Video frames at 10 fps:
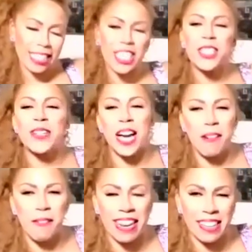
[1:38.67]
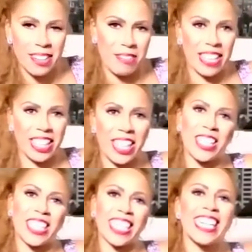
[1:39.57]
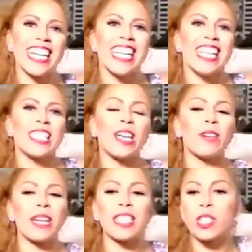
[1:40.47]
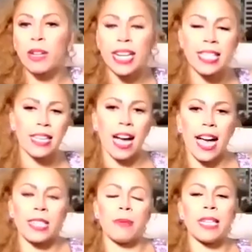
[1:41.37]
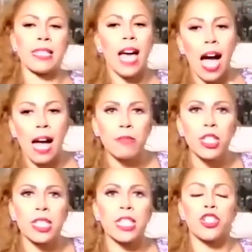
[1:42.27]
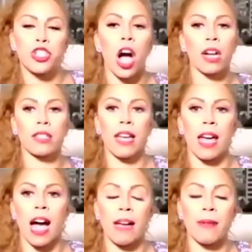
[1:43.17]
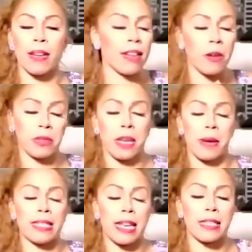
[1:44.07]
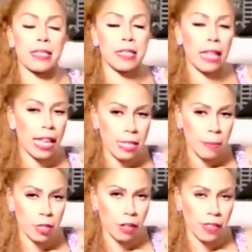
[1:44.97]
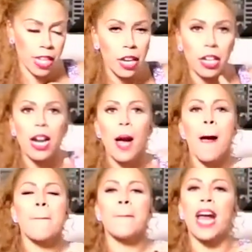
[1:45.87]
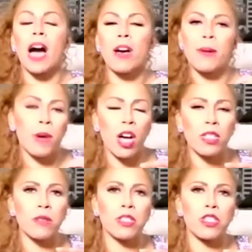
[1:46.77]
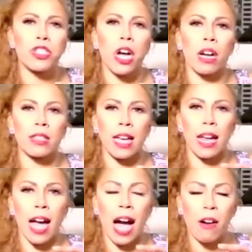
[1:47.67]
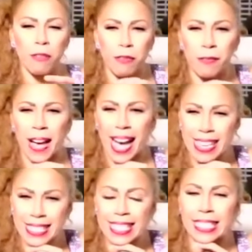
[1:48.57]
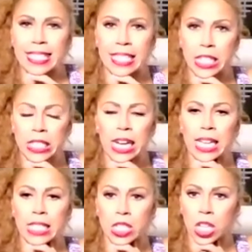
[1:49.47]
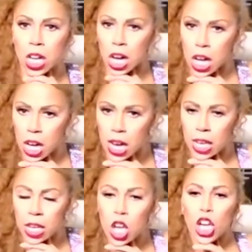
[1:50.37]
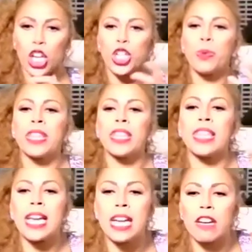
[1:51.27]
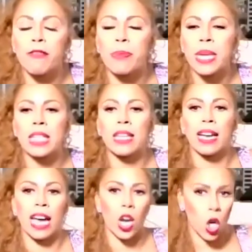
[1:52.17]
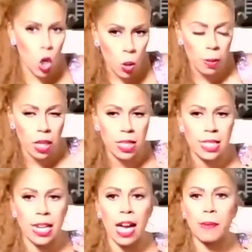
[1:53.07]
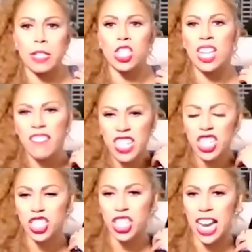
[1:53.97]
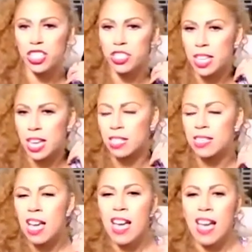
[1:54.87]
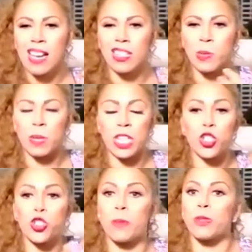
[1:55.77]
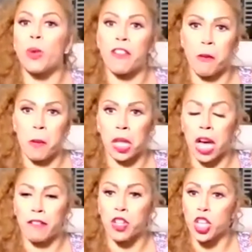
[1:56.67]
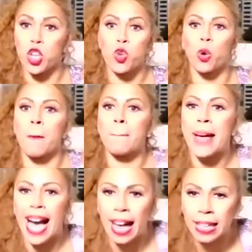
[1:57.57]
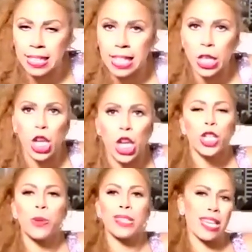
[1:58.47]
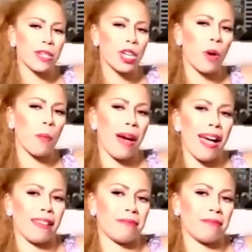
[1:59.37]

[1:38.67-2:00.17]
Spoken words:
you got to wait a little bit longer. So it's crazy, guys, because I'm just in shock that not only am I saying this is the last episode of the year, but I'm also in shock that how fast this year has gone. You would think of being like at home all the time and just having to change things and just being stripped away from a lot of the normality. You would think it'd go by